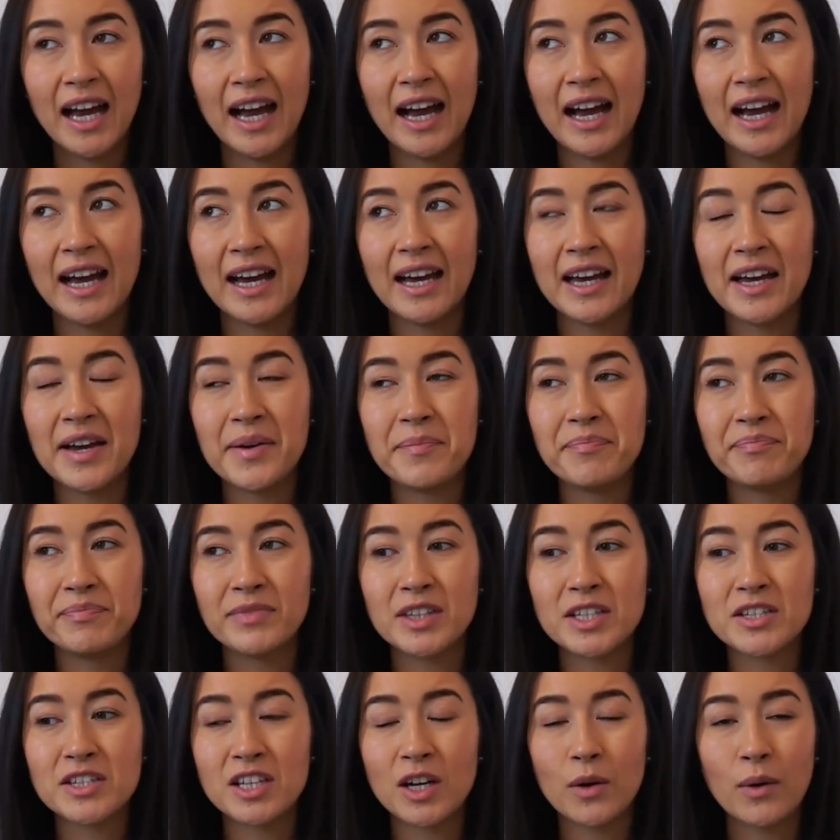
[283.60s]

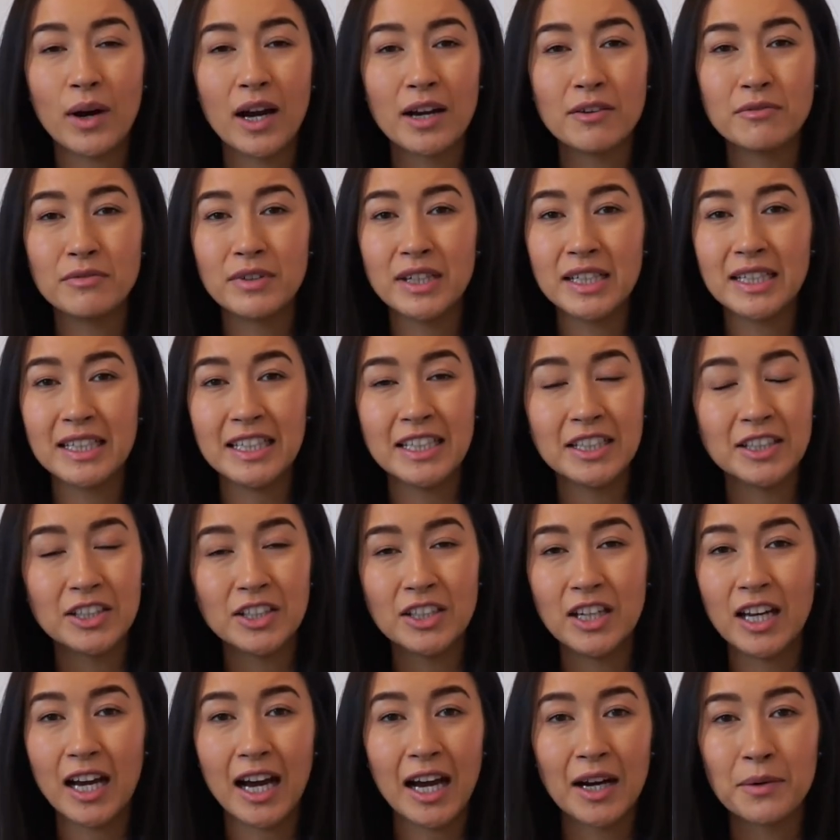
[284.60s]
So
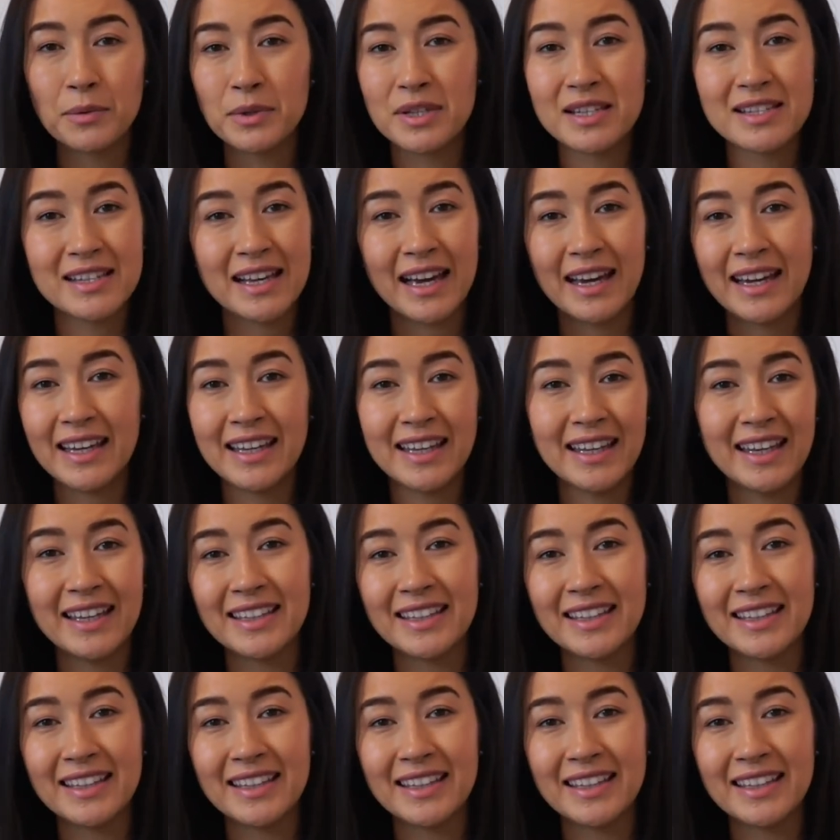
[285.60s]
I would say